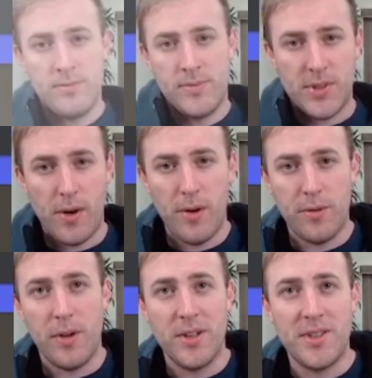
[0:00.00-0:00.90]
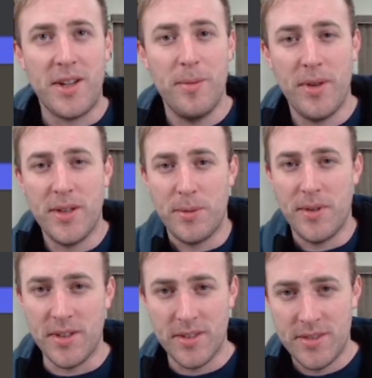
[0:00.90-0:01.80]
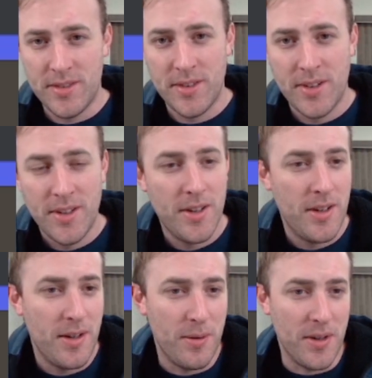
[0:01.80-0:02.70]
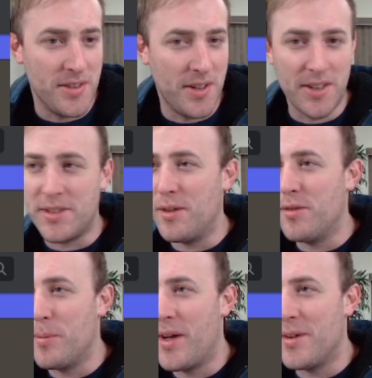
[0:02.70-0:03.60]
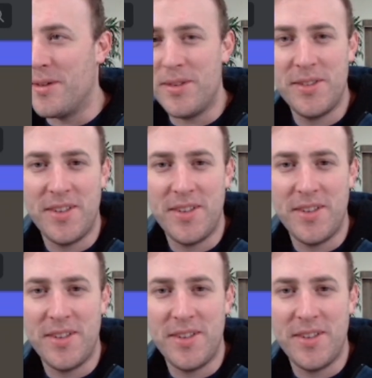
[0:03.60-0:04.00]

So, for our second place winner, what is that? Silver medal.